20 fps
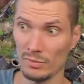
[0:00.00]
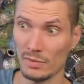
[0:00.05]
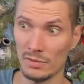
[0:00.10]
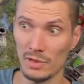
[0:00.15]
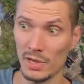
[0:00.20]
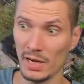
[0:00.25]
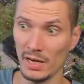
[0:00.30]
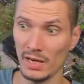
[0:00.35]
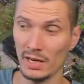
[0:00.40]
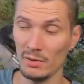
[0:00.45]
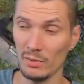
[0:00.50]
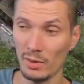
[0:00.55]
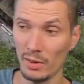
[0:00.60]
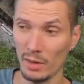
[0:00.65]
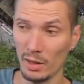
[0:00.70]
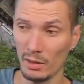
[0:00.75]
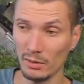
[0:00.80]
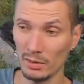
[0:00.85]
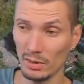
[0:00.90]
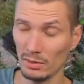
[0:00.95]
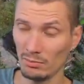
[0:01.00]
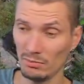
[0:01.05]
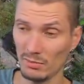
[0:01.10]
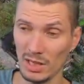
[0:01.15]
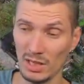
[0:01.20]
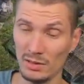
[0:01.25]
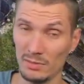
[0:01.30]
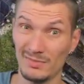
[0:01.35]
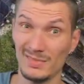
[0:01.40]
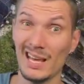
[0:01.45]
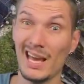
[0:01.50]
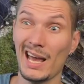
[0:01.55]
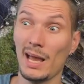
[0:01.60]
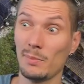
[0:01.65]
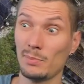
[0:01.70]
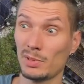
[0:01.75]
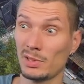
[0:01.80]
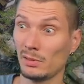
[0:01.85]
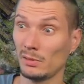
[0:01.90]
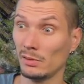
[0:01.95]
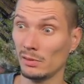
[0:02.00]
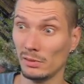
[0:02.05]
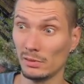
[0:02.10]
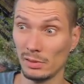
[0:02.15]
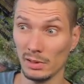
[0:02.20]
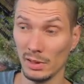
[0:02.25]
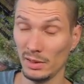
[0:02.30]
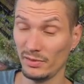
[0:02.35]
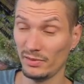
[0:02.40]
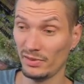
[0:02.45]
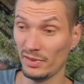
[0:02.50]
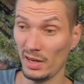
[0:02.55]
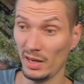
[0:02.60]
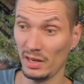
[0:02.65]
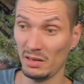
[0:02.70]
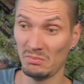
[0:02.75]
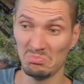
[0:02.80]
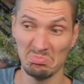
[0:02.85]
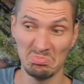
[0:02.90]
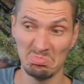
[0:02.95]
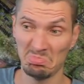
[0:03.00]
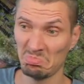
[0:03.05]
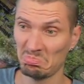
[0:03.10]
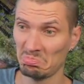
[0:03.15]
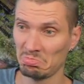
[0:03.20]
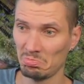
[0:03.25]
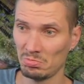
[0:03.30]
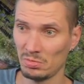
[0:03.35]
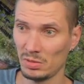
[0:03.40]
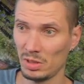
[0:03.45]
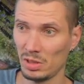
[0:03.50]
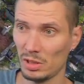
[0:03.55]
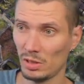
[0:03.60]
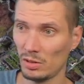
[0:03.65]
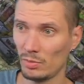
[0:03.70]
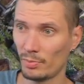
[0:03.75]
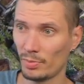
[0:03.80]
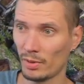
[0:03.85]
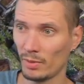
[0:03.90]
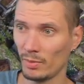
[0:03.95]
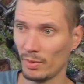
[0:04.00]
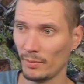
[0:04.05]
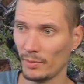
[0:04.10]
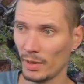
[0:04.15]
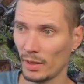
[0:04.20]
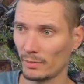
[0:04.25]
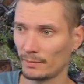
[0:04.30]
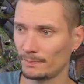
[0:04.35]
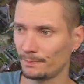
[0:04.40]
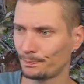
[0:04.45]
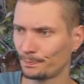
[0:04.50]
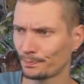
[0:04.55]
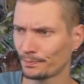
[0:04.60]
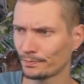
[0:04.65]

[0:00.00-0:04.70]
running without it, absolutely fine. No problem there.